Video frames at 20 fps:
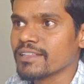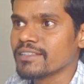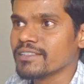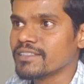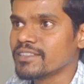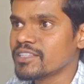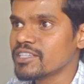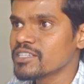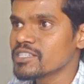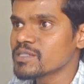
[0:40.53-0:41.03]

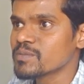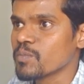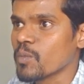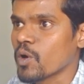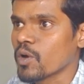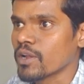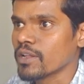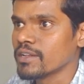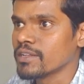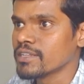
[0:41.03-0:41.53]
this
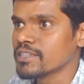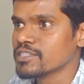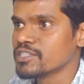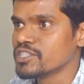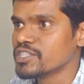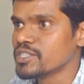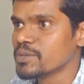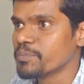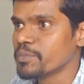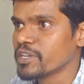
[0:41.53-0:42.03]
model
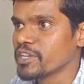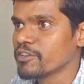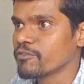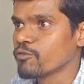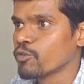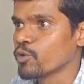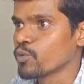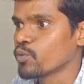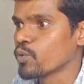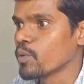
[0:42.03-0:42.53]

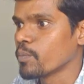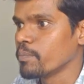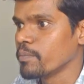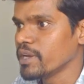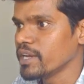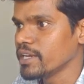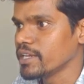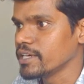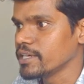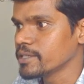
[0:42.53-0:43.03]
GPT-4o
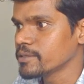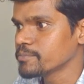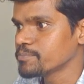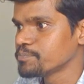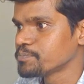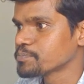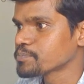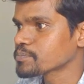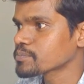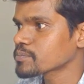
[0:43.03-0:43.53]

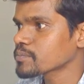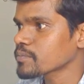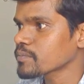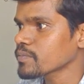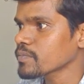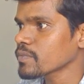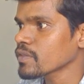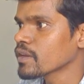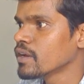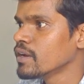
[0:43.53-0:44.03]
mini,
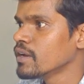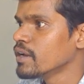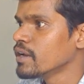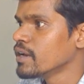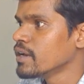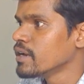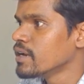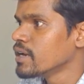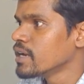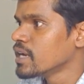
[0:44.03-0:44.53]

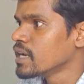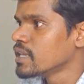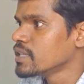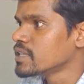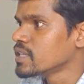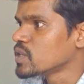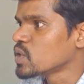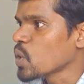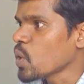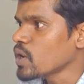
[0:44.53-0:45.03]

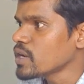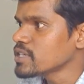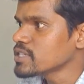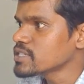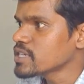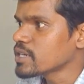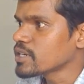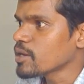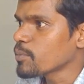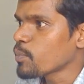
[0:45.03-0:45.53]
the
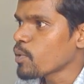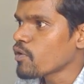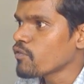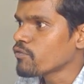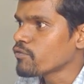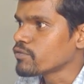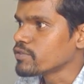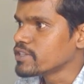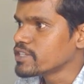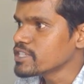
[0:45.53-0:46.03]
knowledge cutoff
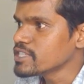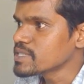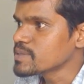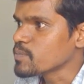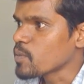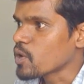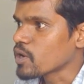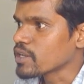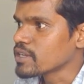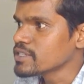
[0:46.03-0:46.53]
of this
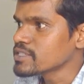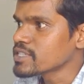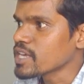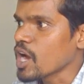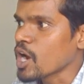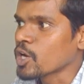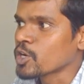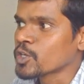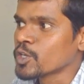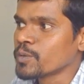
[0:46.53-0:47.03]
model is
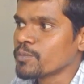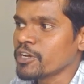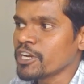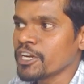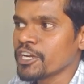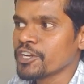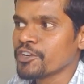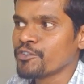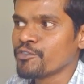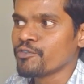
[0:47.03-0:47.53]
October
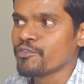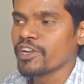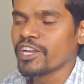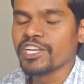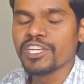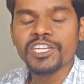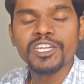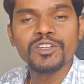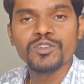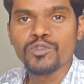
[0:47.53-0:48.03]

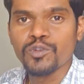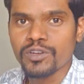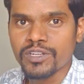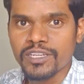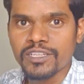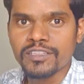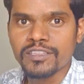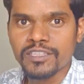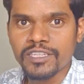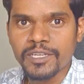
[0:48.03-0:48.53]

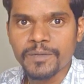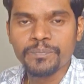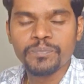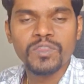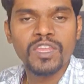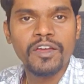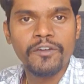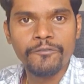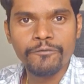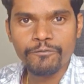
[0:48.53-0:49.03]

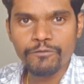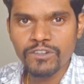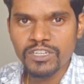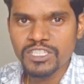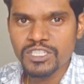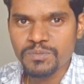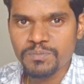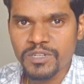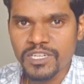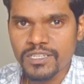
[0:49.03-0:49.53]
2023,
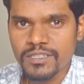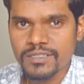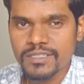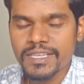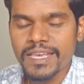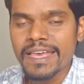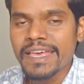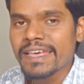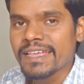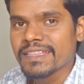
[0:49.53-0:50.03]
which
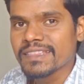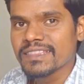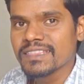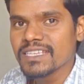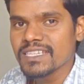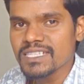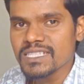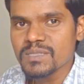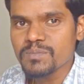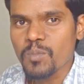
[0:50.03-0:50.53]
means
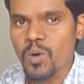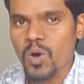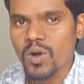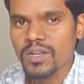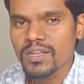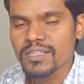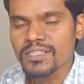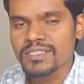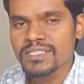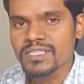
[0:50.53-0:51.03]
this
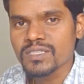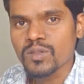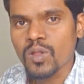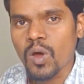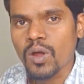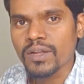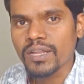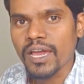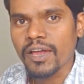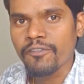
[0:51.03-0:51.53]
model is
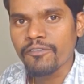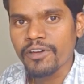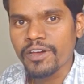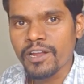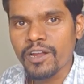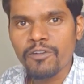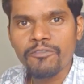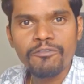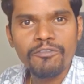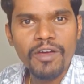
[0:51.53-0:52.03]
not
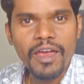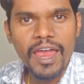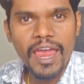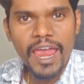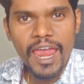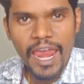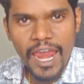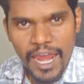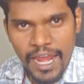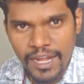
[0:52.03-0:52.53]
aware of
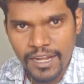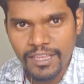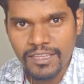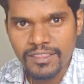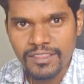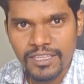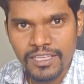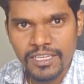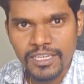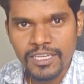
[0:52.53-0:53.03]

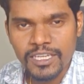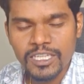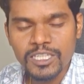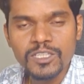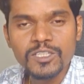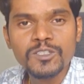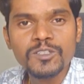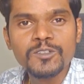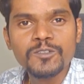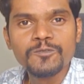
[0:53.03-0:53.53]

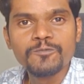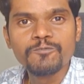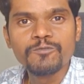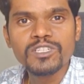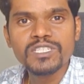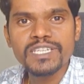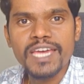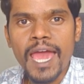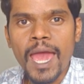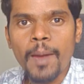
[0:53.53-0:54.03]
anything
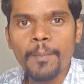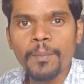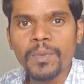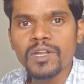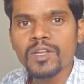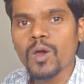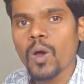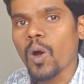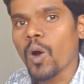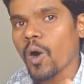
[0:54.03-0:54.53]
which
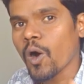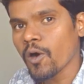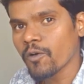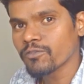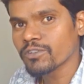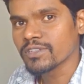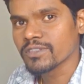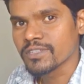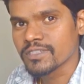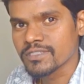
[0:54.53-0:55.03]
happened
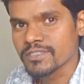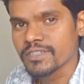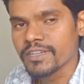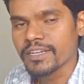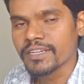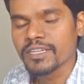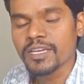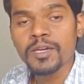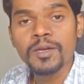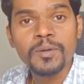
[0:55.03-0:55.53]
after this
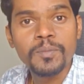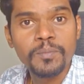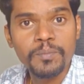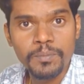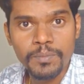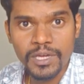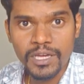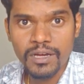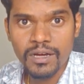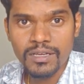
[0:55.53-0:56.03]
date
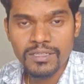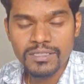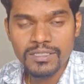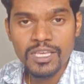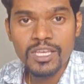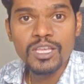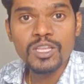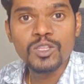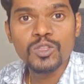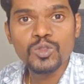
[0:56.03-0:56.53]

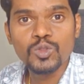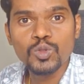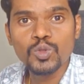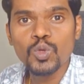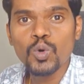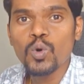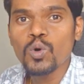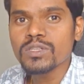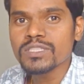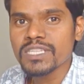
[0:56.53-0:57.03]
because
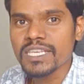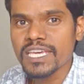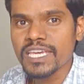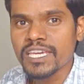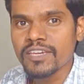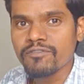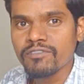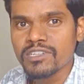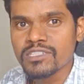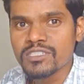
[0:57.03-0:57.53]
those
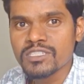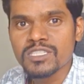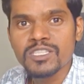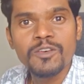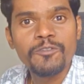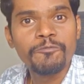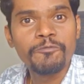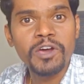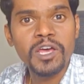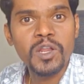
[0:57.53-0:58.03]
events
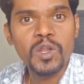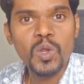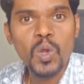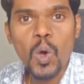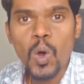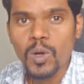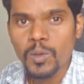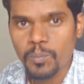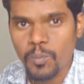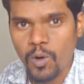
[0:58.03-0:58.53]
were
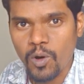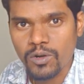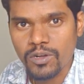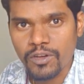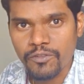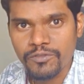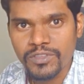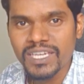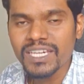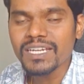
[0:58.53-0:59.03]
not part
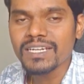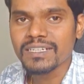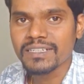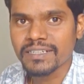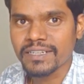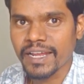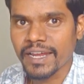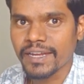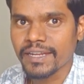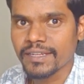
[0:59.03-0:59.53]
of the
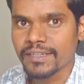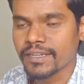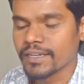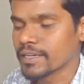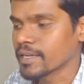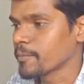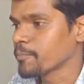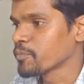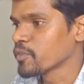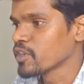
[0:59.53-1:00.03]
training data.